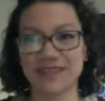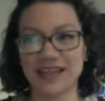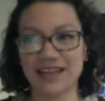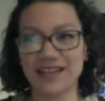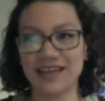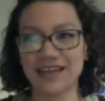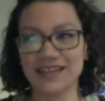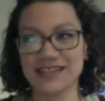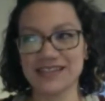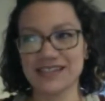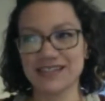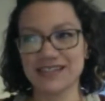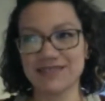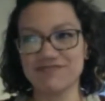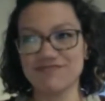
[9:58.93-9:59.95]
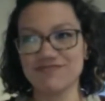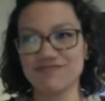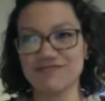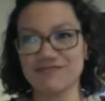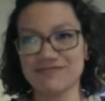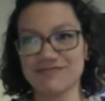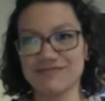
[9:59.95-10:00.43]
that's
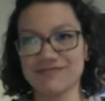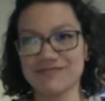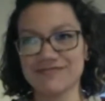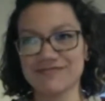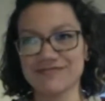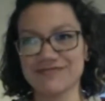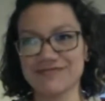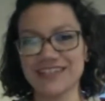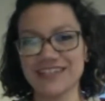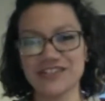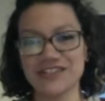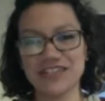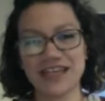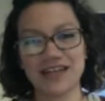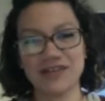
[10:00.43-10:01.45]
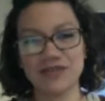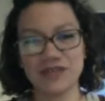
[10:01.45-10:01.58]
that's just kind of